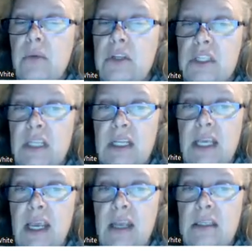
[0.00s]
which is at
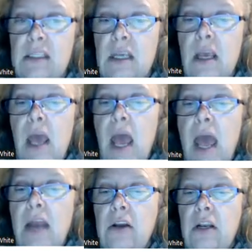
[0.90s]
the end,
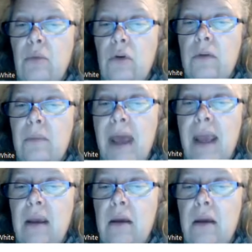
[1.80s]
and I'm going to move it back